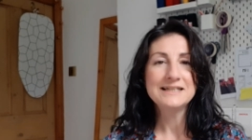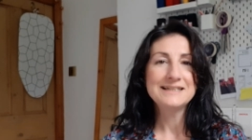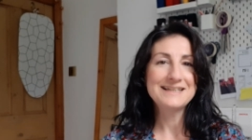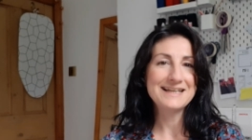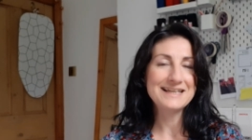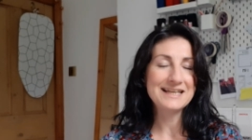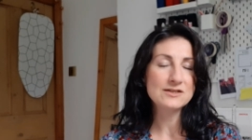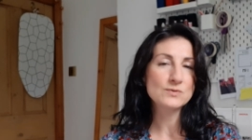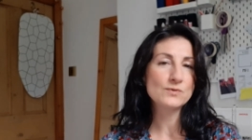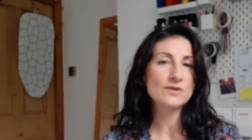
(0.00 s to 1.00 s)
getting it
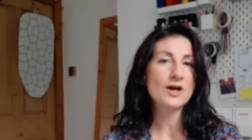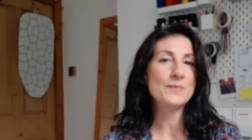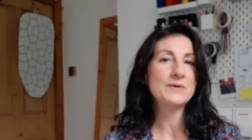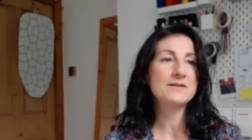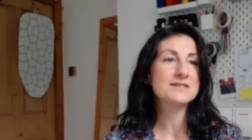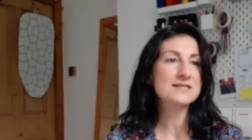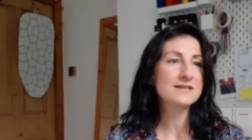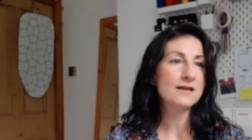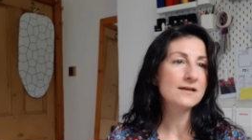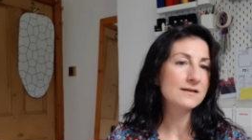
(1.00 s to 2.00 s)
into all the cupboards,
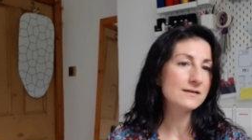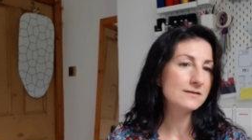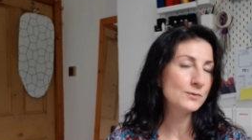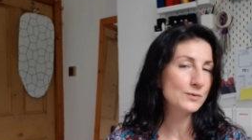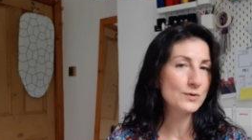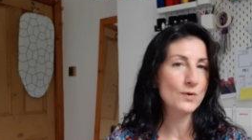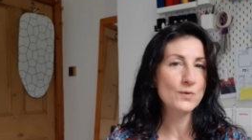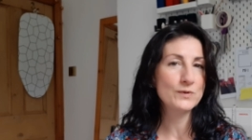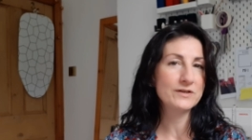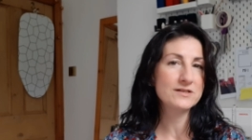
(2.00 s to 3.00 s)
all the
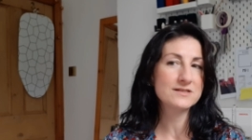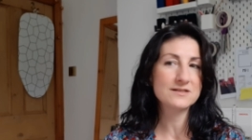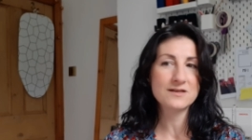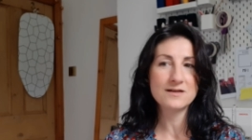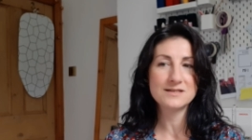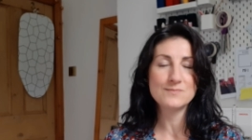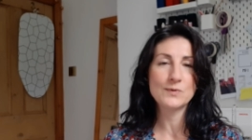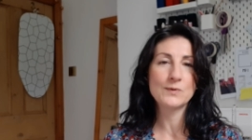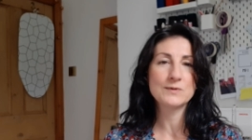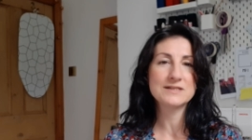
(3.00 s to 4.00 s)
corners, skirting
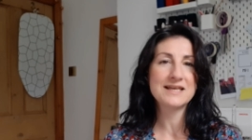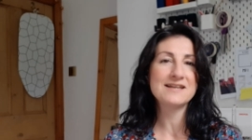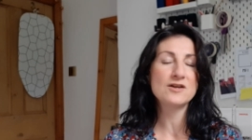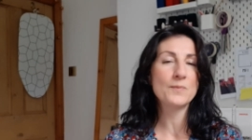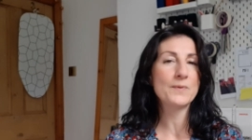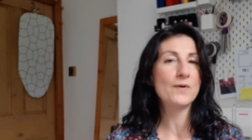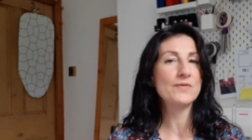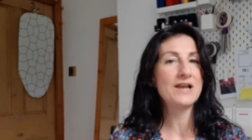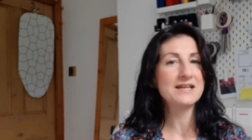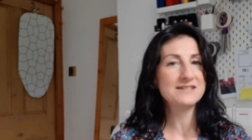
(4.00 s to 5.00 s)
boards, getting up on the
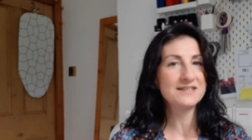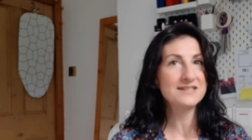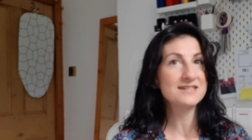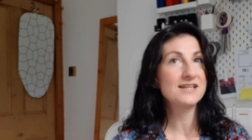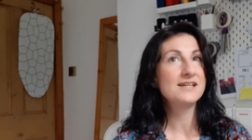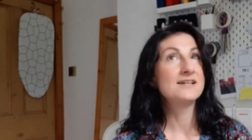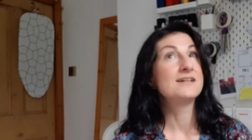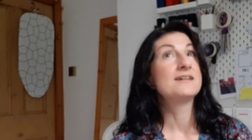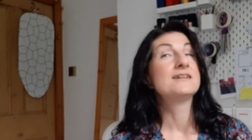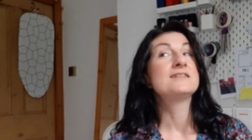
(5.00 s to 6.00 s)
ladders,
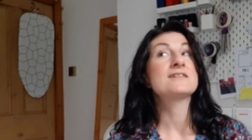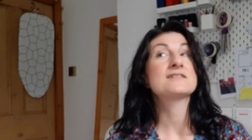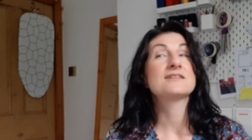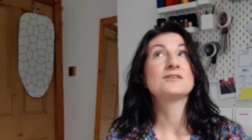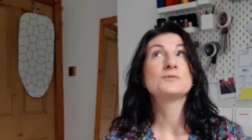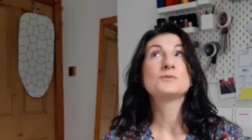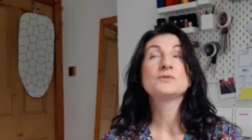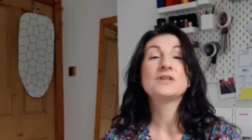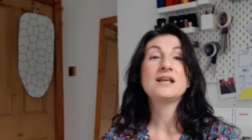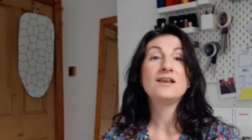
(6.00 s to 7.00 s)
dusting all
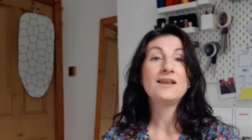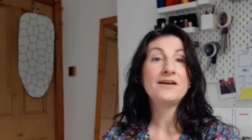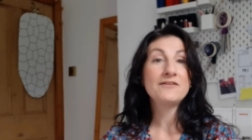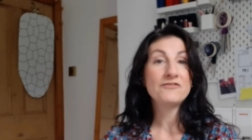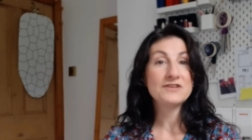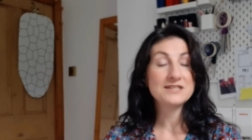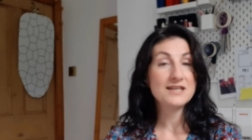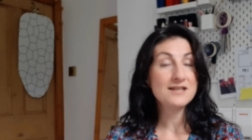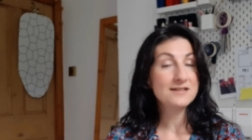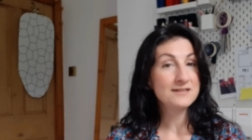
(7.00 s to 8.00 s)
the light
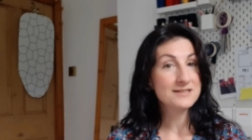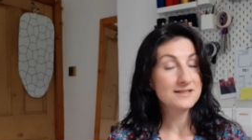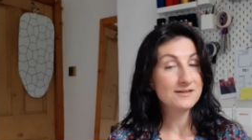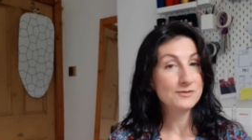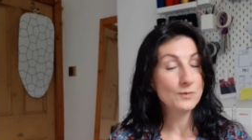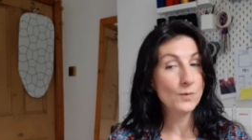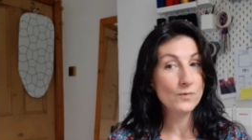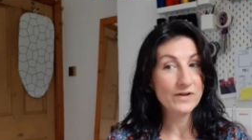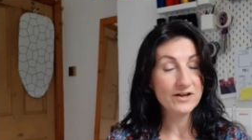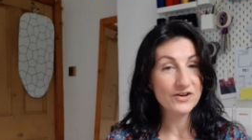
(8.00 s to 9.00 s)
fittings and all
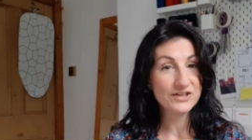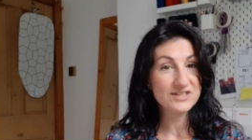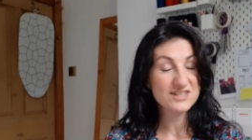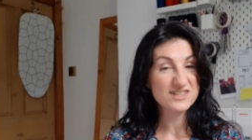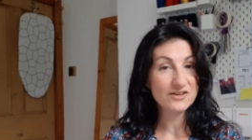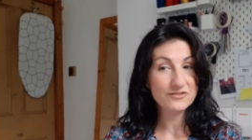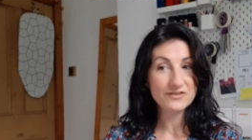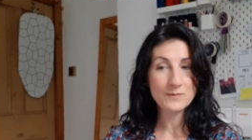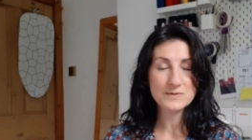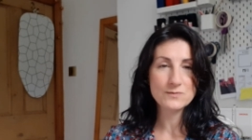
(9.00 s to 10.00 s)
that kind of stuff.
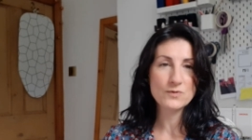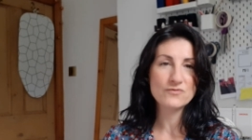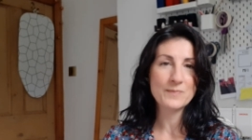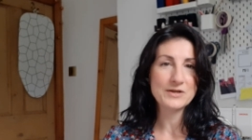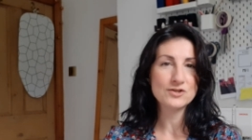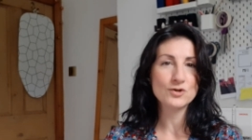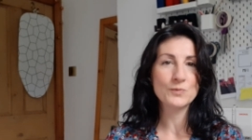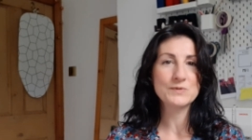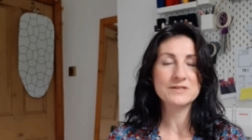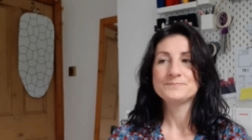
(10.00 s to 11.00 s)
It was all the rubbish
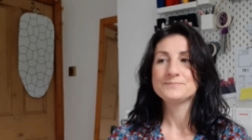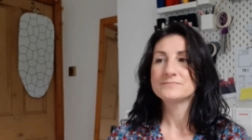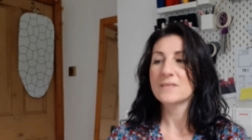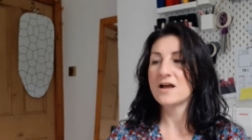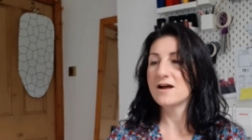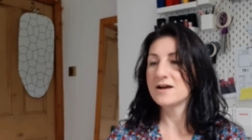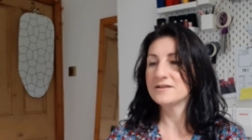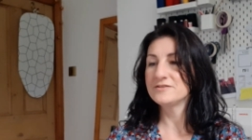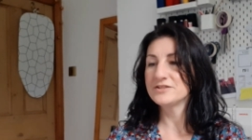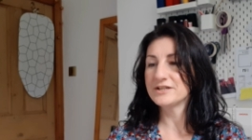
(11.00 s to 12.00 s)
jobs.
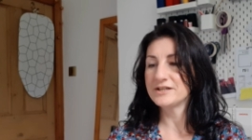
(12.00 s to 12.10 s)
And